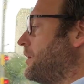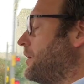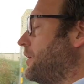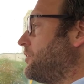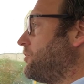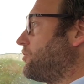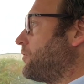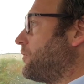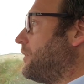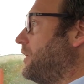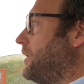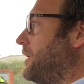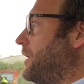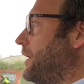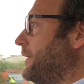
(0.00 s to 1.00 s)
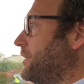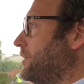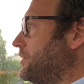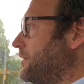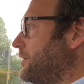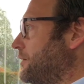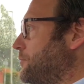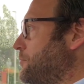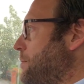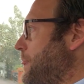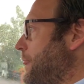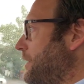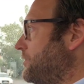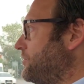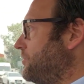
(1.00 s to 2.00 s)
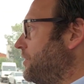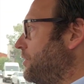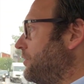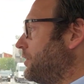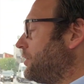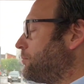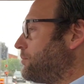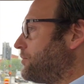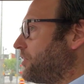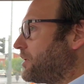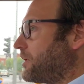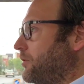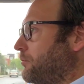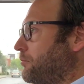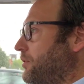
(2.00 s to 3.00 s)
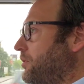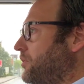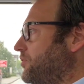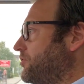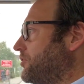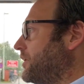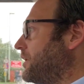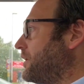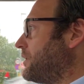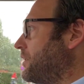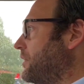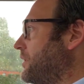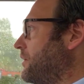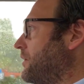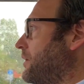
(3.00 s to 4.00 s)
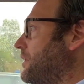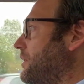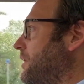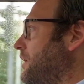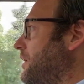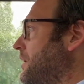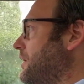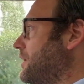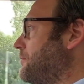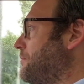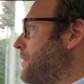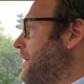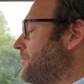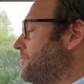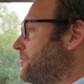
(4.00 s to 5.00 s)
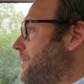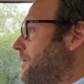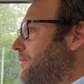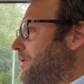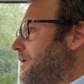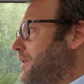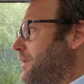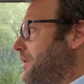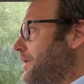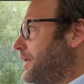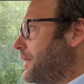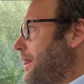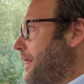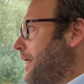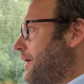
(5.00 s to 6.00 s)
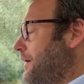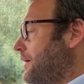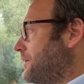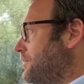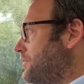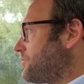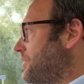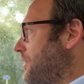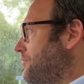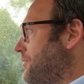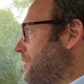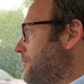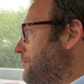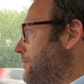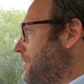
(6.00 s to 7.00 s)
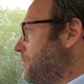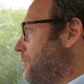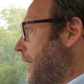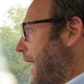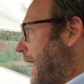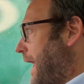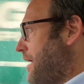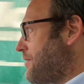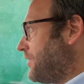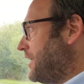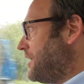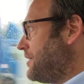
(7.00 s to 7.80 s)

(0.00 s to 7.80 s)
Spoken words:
Nice light steering, particularly on manoeuvring. The power steering in the Discovery can be quite heavy.